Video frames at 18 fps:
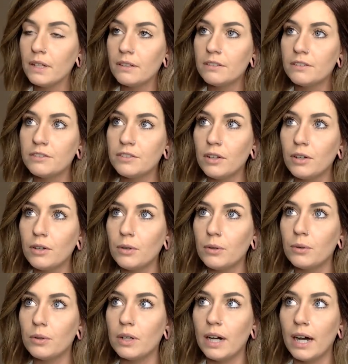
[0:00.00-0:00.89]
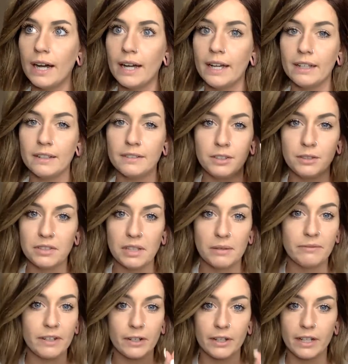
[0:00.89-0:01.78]
So I do some
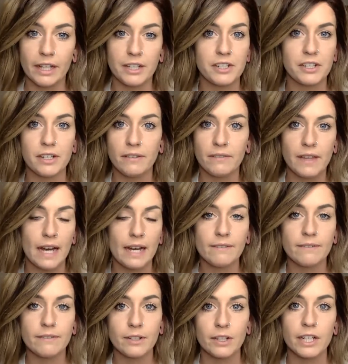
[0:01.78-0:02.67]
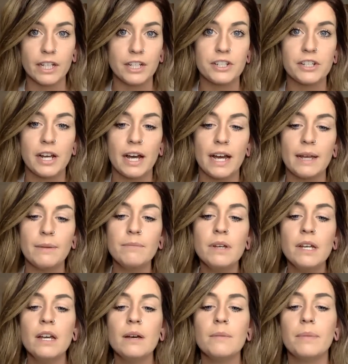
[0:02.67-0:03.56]
variation of that for each time,
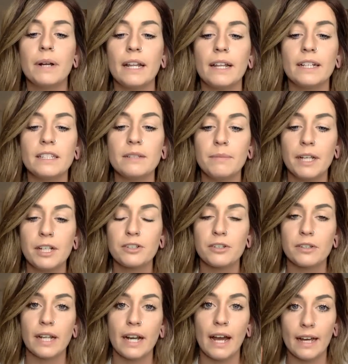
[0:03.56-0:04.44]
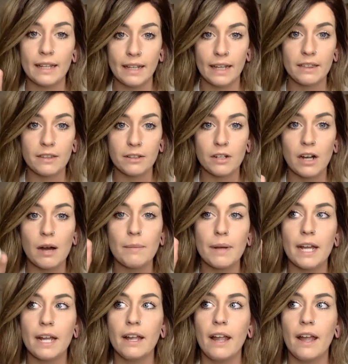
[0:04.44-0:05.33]
but I like to make sure that I like their
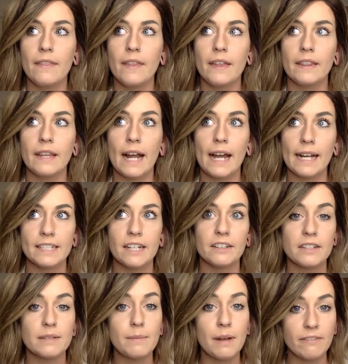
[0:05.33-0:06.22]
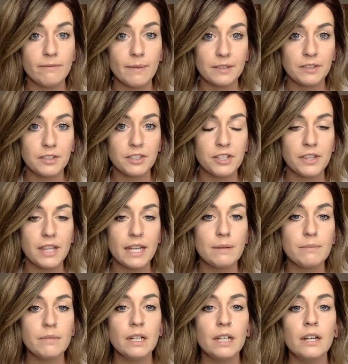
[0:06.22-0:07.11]
comment and then that I tell them I've messaged
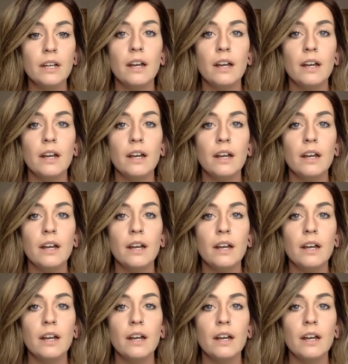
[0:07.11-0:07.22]
them.